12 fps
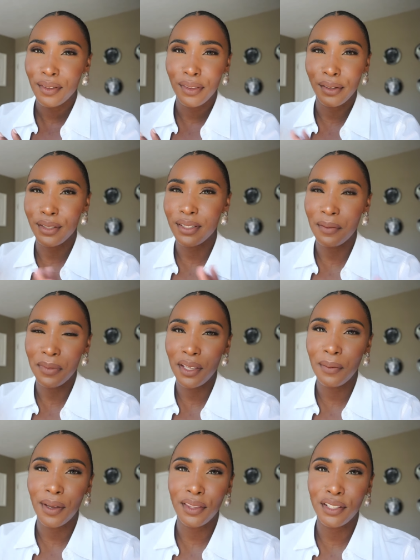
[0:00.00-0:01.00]
there's something
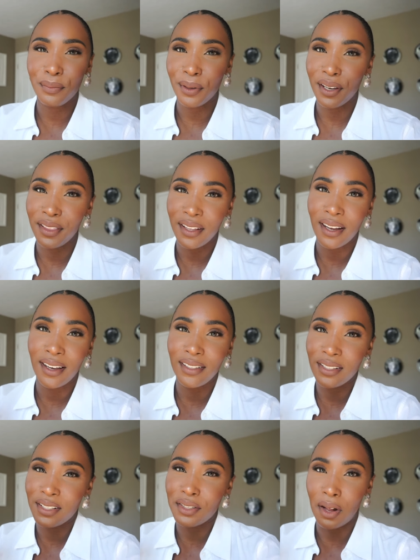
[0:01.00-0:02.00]
about this brand that I
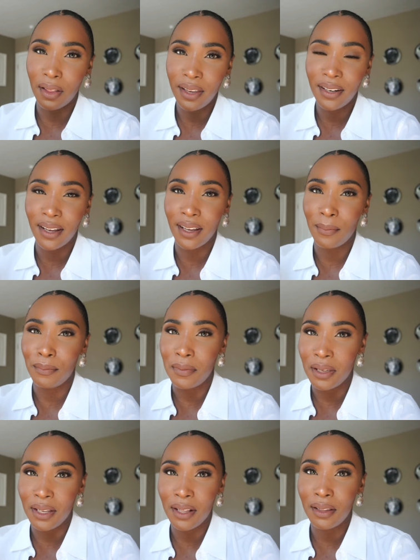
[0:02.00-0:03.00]
just saw it and I
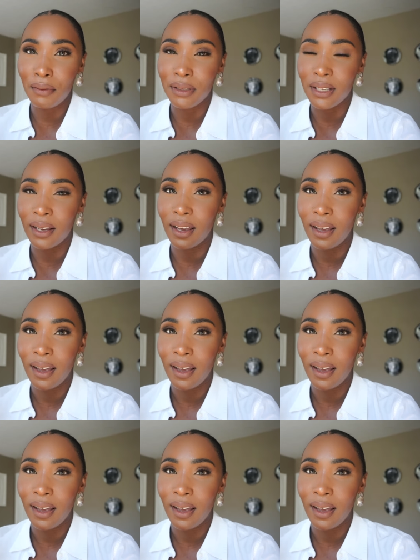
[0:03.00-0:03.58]
immediately was like,